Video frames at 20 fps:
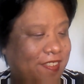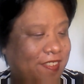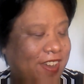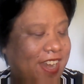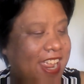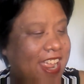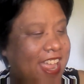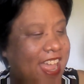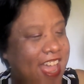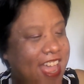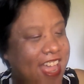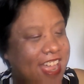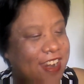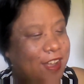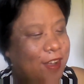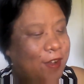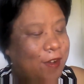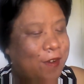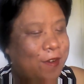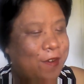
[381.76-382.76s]
they had
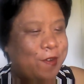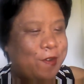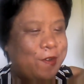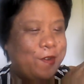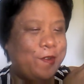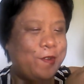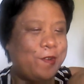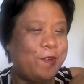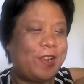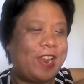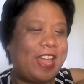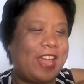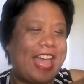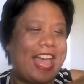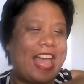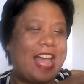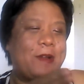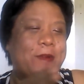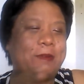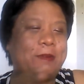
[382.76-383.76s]
a whole
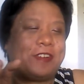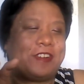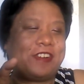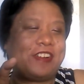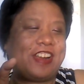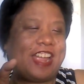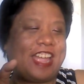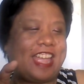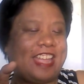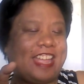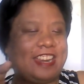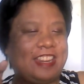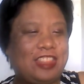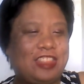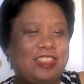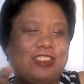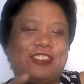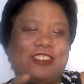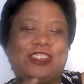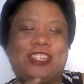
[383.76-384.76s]
hour and
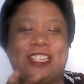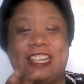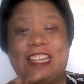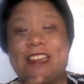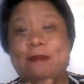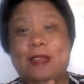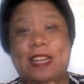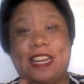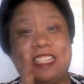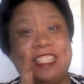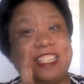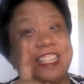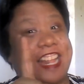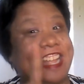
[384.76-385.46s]
13 minutes,